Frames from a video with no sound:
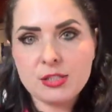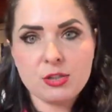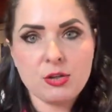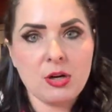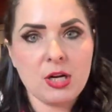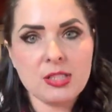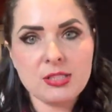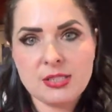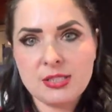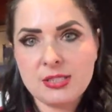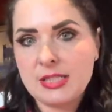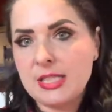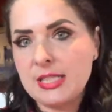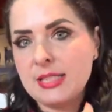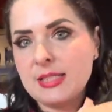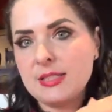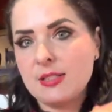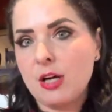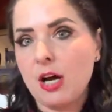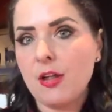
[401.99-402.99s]
cross the
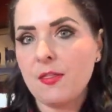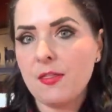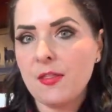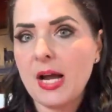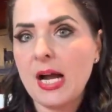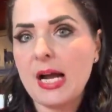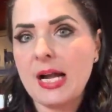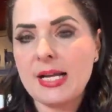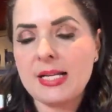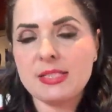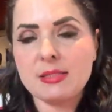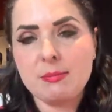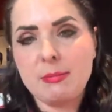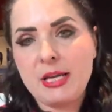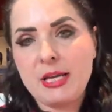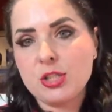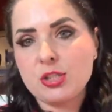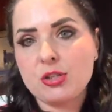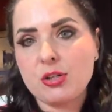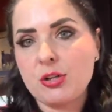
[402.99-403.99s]
T's, dot the I's,
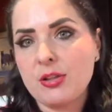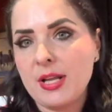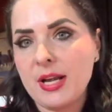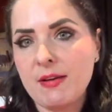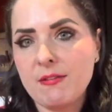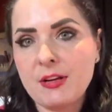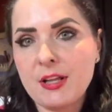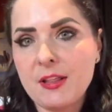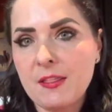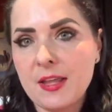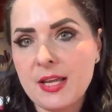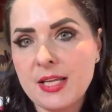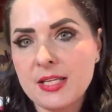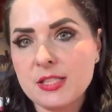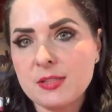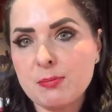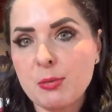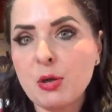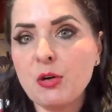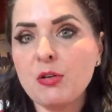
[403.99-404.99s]
make sure that everything is
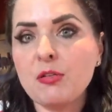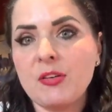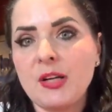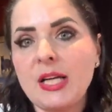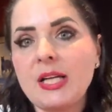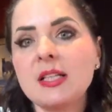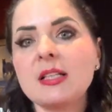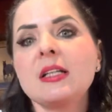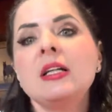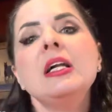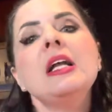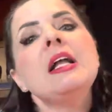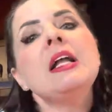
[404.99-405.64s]
perfect.